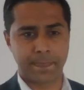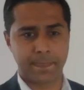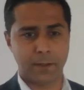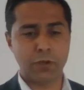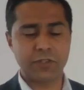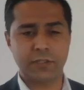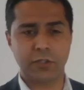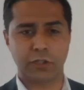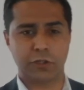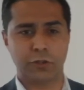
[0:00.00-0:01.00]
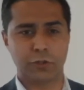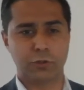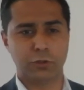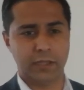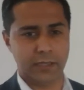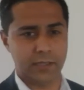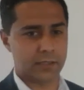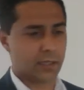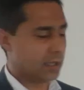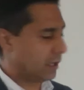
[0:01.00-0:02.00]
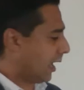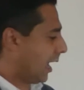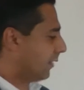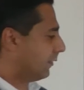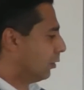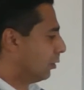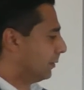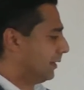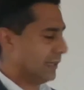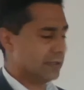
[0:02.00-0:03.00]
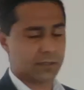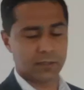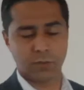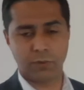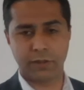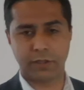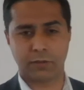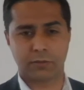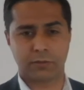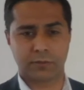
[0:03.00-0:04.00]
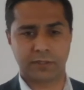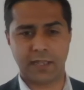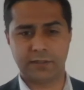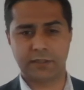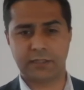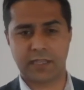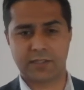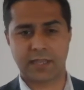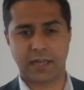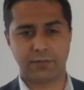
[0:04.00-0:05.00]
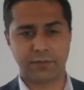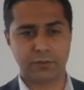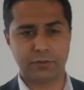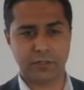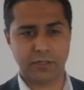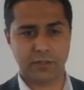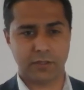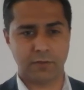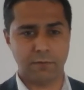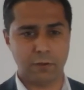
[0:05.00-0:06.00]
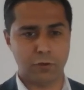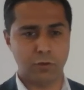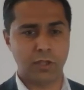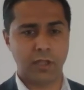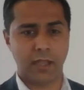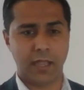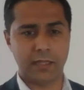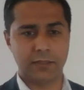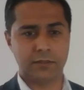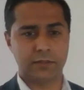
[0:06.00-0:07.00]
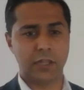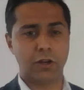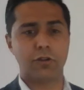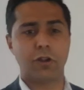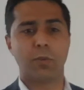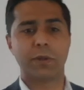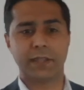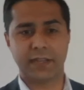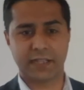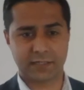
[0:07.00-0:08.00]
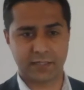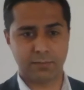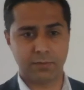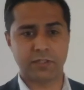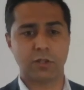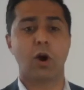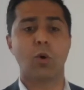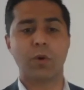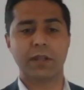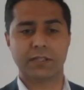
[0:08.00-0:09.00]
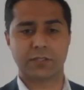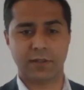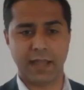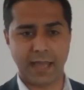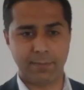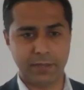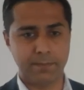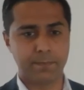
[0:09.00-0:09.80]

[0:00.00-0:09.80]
The worst thing you can do is have an open end where the candidate gets out of the interview and they don't know what the next step is or when it's going to happen.